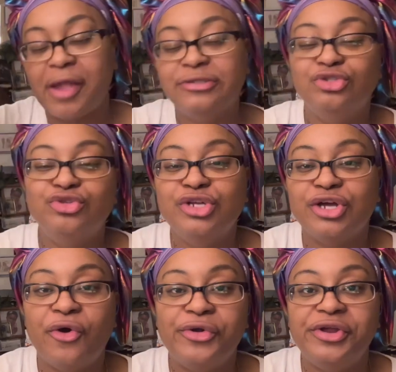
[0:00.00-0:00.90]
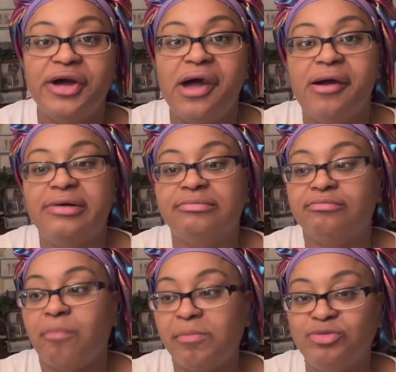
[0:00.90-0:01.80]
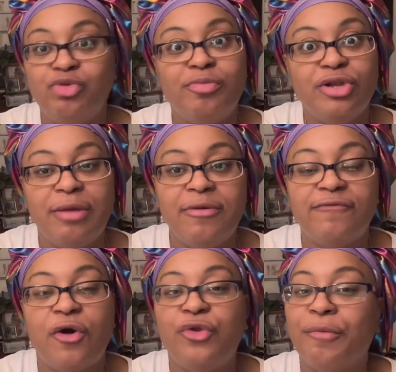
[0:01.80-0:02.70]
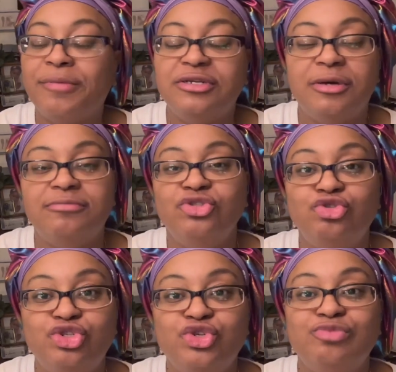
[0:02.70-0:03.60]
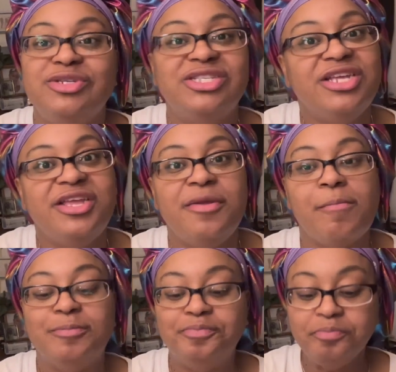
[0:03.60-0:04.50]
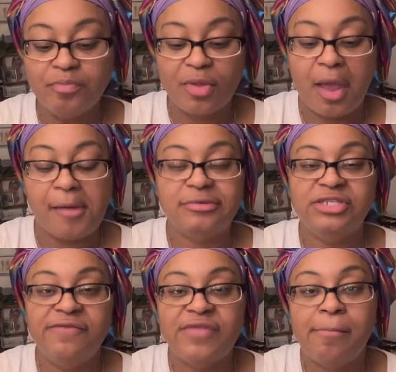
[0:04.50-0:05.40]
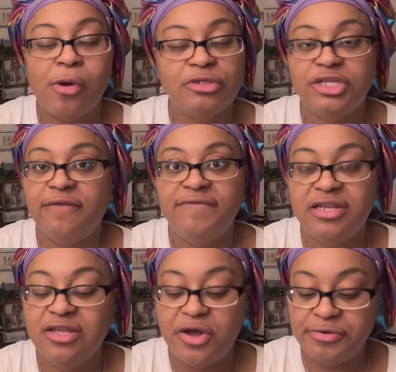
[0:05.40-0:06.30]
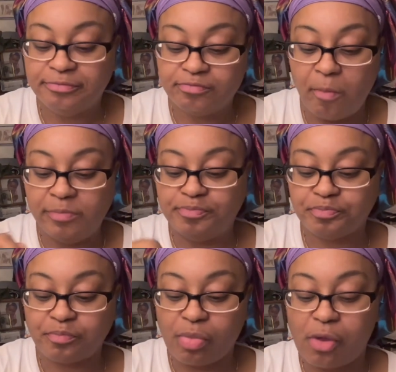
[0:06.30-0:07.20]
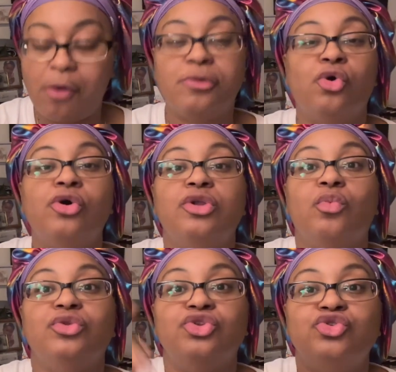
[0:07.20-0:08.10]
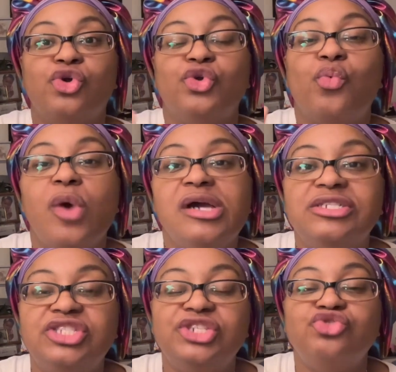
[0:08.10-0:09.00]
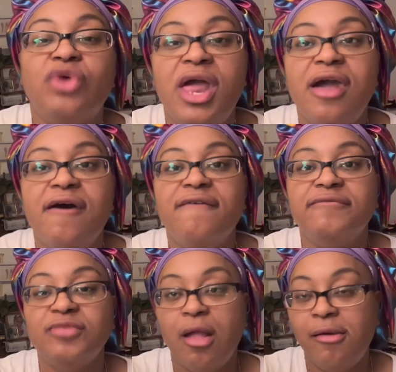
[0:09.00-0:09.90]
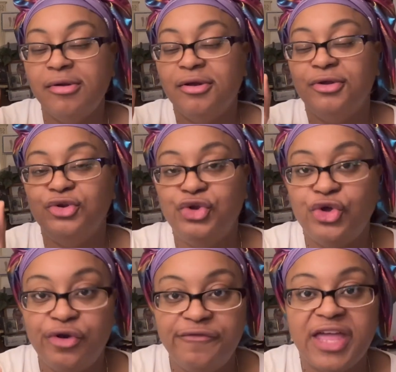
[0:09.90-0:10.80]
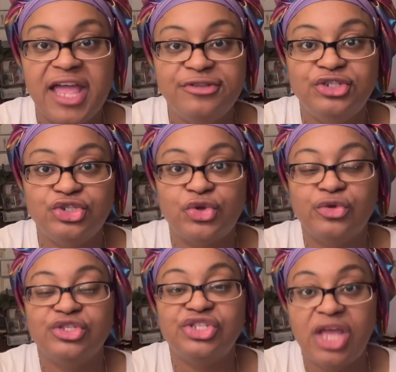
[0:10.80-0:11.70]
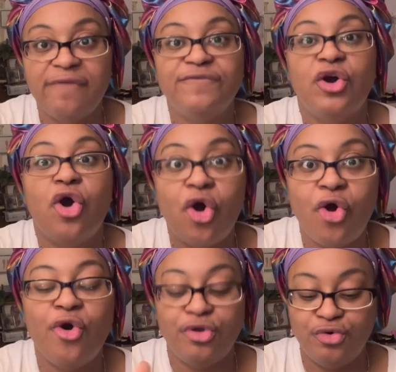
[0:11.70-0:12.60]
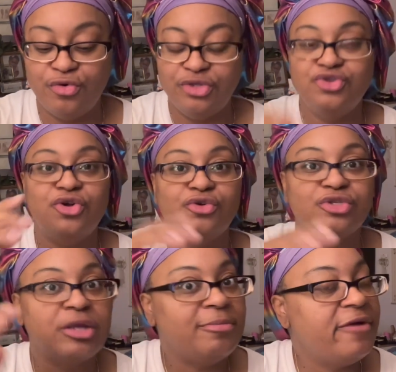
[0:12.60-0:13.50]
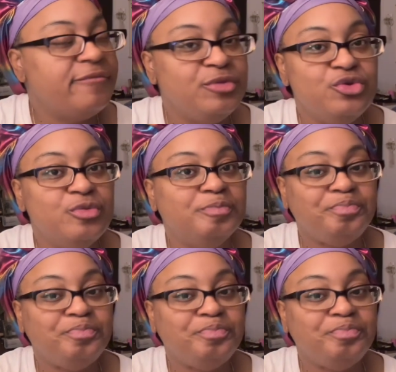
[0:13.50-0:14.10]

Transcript: you look on the um you pull up your phone and put up YouTube to see if they posted a video or the you know the ones that you have your notifications set for all on. You know some of them you